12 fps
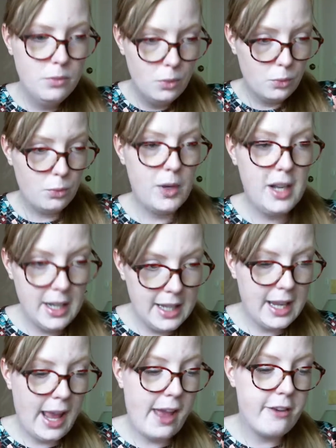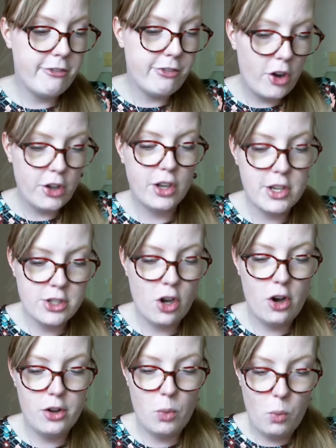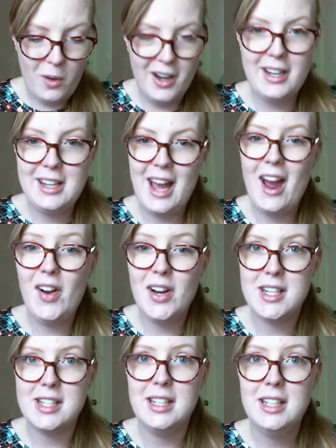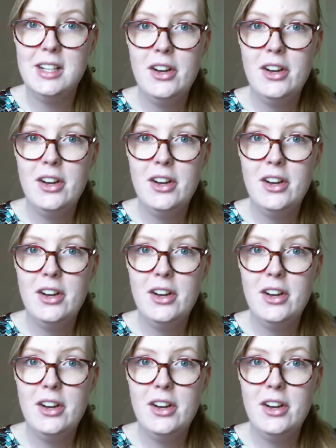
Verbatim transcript: really can focus on one character